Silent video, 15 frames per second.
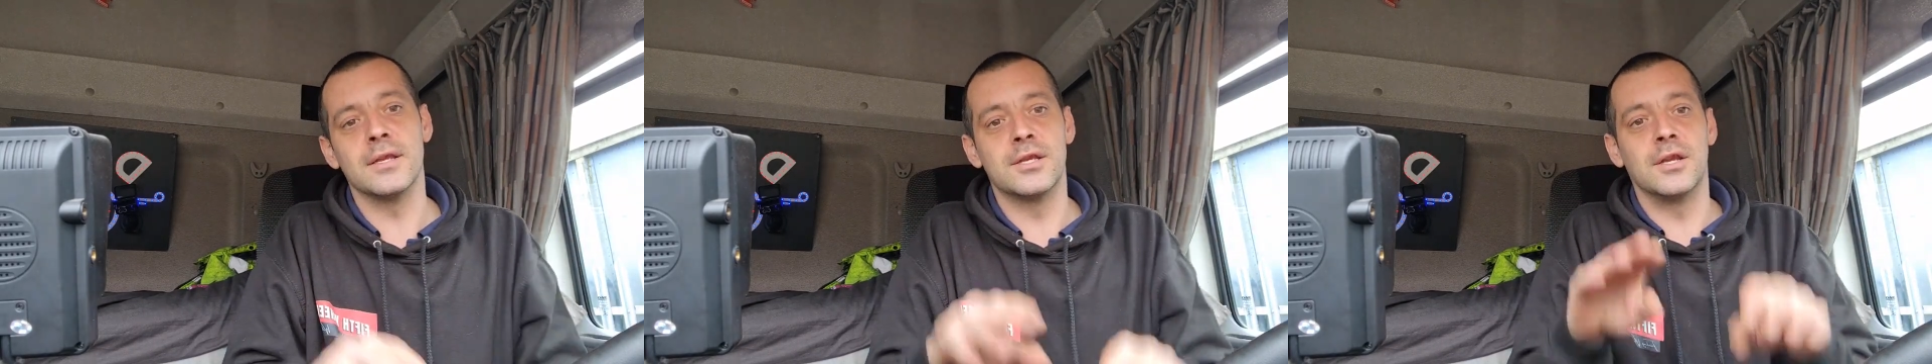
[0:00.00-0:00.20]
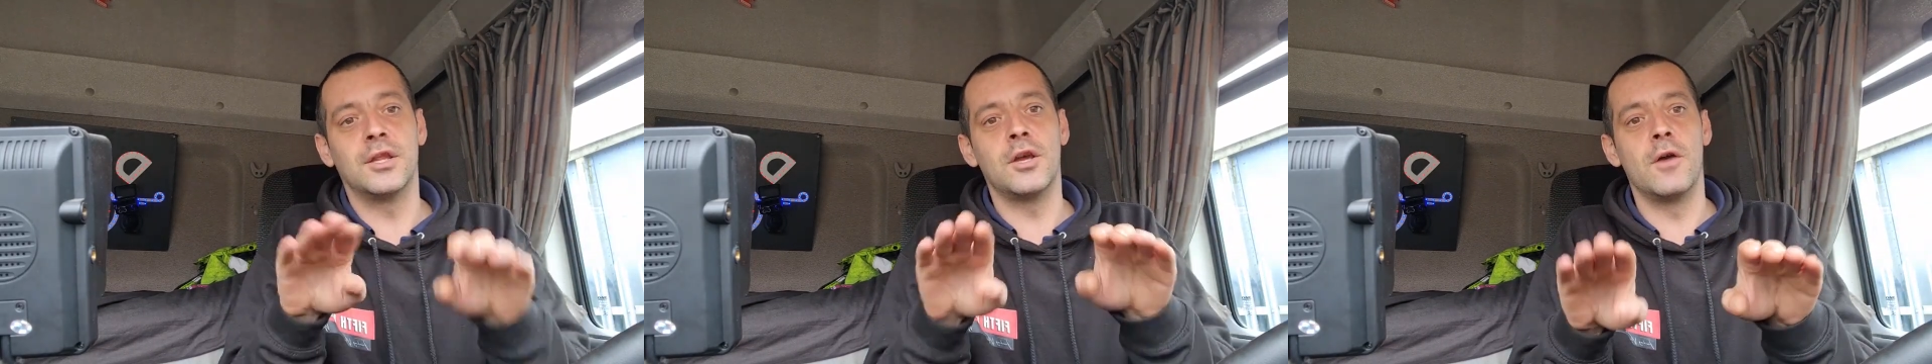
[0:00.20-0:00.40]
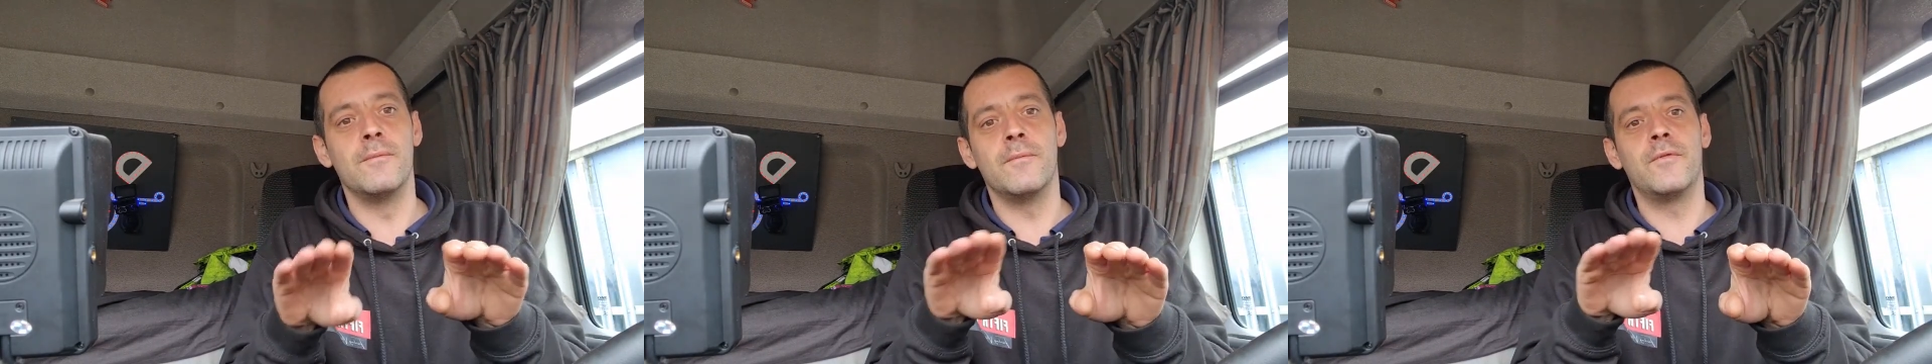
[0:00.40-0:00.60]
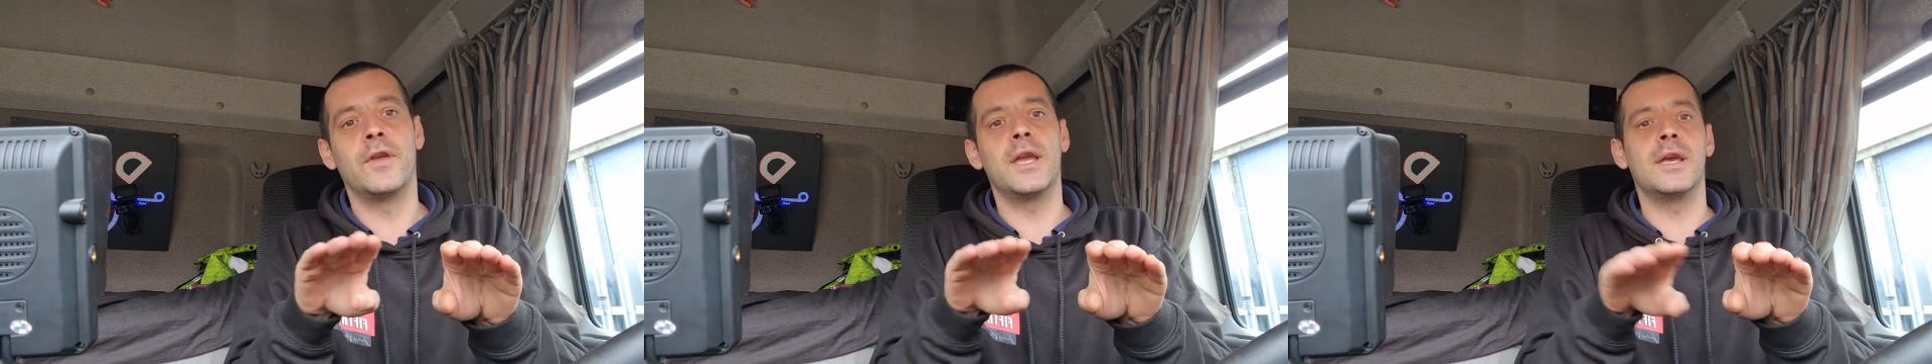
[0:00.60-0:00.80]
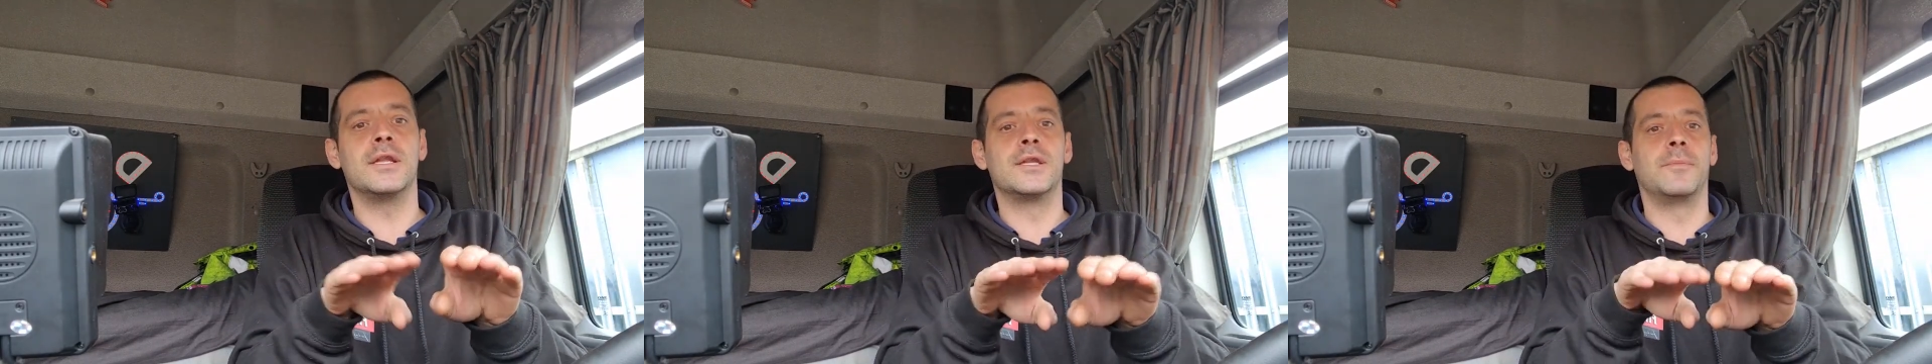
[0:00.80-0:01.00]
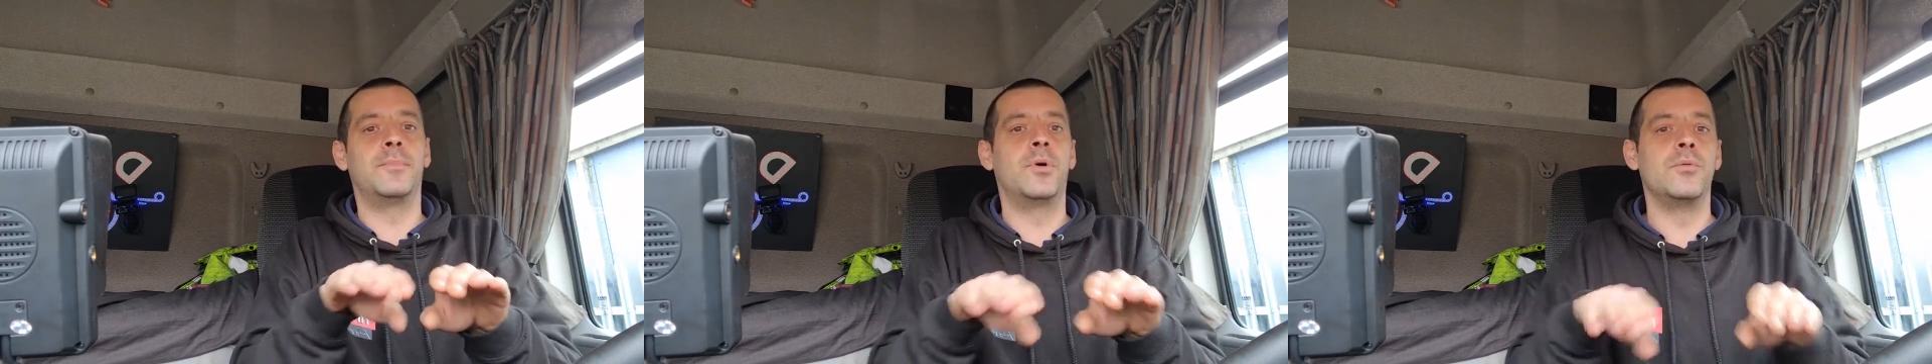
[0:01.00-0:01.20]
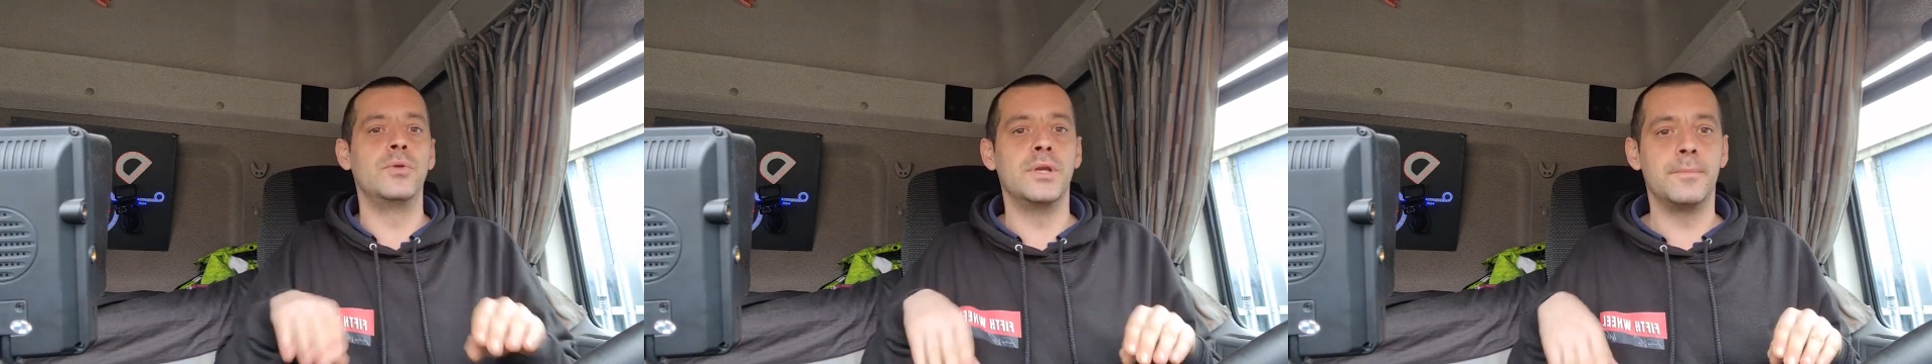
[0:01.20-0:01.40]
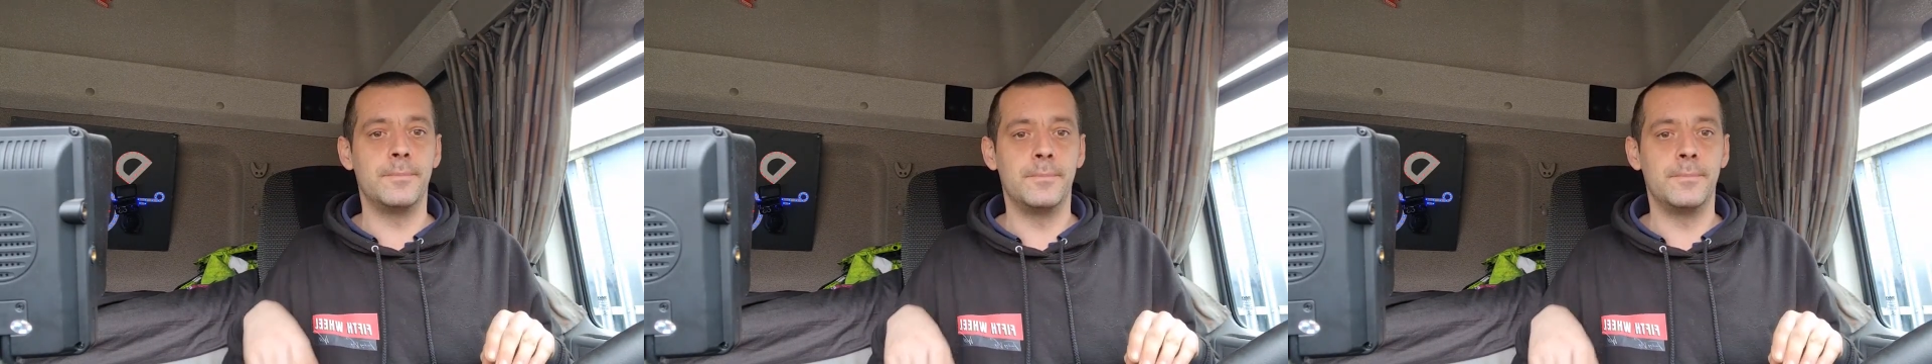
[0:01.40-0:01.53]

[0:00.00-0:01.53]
So don't forget to pull